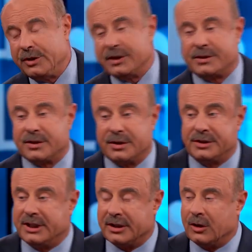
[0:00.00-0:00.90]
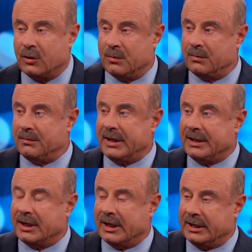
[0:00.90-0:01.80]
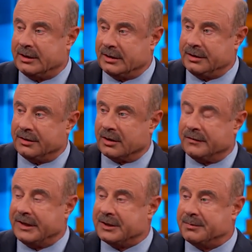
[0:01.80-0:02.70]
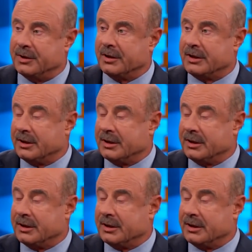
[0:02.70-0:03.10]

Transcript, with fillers: just are sitting home at night and you're on Facebook